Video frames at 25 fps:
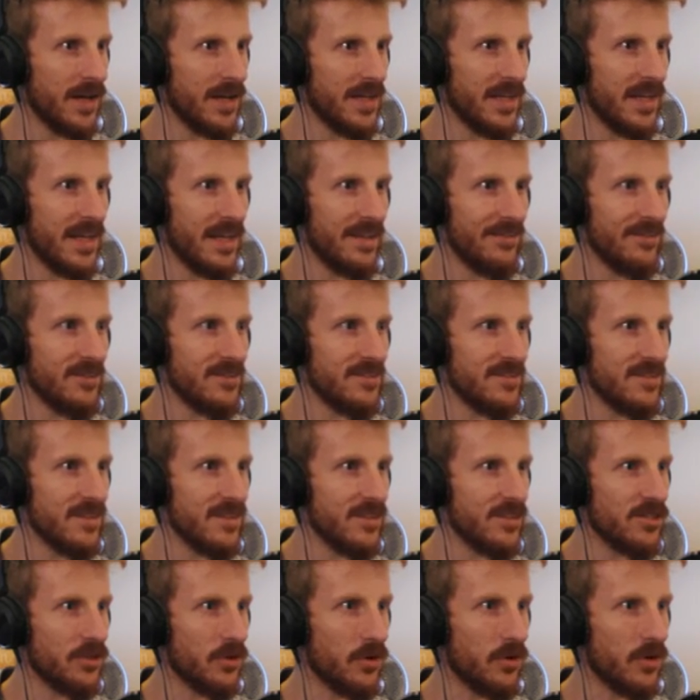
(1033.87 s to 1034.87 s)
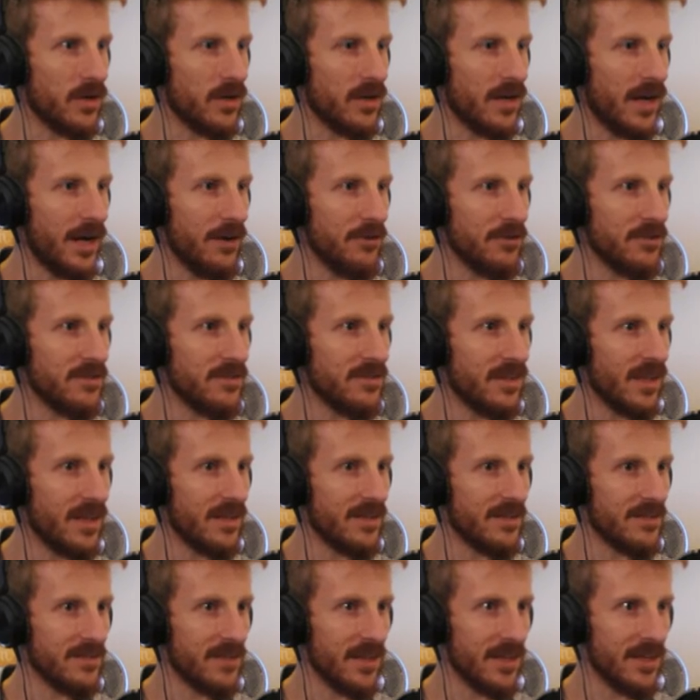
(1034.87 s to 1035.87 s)
I can't even see the door. How
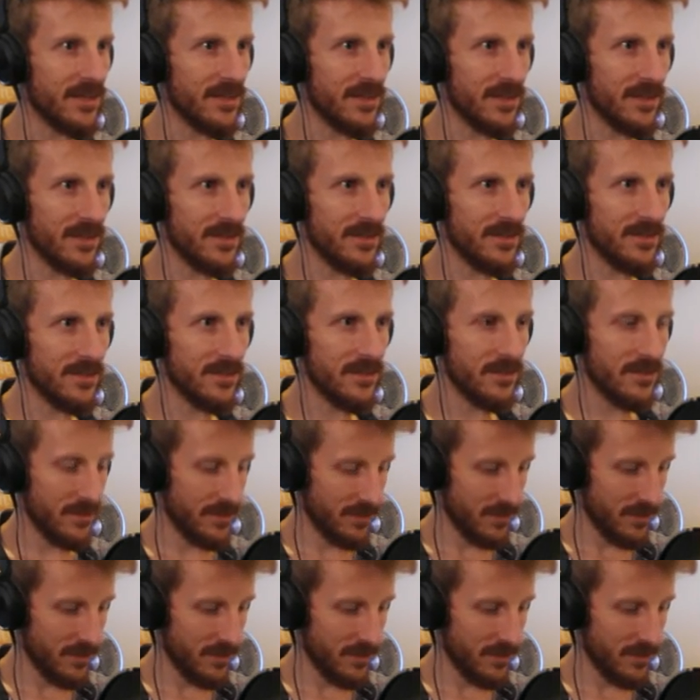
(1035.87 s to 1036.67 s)
insane is that, Ez?